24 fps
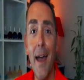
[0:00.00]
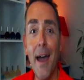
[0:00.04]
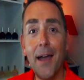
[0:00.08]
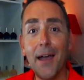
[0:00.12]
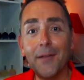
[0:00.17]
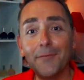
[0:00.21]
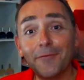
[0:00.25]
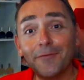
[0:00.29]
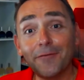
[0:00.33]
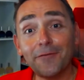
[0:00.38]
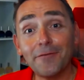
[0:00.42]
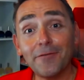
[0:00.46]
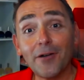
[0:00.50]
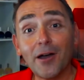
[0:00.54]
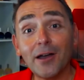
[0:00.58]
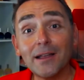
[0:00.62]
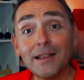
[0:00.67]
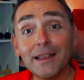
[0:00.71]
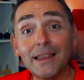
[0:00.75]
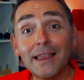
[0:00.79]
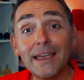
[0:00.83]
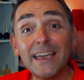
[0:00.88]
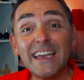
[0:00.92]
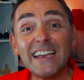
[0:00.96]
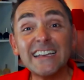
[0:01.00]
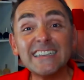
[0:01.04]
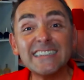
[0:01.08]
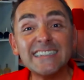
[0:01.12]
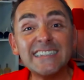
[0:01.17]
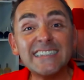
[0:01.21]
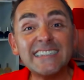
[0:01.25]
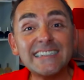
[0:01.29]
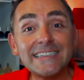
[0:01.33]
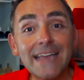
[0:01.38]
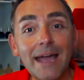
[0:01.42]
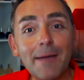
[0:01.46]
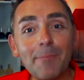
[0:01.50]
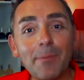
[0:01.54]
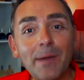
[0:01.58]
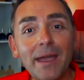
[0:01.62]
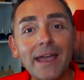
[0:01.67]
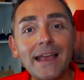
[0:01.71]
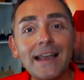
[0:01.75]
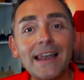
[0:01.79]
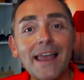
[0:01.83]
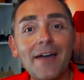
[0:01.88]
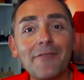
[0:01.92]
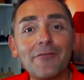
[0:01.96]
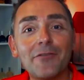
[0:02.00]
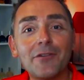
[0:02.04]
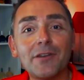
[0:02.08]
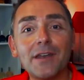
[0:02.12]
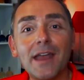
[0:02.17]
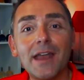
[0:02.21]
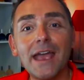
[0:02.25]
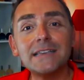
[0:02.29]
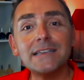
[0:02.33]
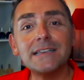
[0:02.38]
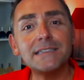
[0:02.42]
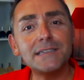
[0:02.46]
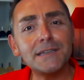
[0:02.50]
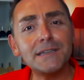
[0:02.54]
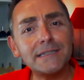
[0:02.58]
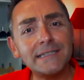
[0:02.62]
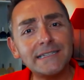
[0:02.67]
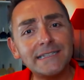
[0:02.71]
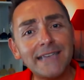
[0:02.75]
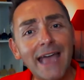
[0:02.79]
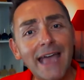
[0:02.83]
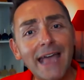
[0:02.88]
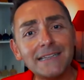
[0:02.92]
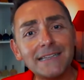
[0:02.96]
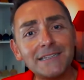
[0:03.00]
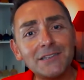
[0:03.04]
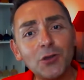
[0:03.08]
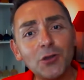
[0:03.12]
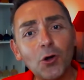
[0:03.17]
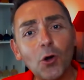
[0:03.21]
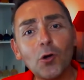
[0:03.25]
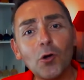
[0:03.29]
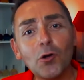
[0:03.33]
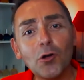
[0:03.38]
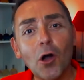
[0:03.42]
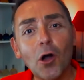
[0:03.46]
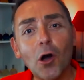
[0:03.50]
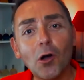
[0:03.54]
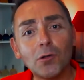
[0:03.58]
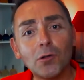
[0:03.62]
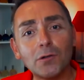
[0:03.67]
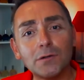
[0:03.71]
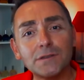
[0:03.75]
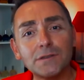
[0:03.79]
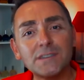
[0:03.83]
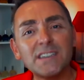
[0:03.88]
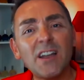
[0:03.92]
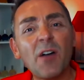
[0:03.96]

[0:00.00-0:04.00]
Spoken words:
And finally, step 11 is to set your goals.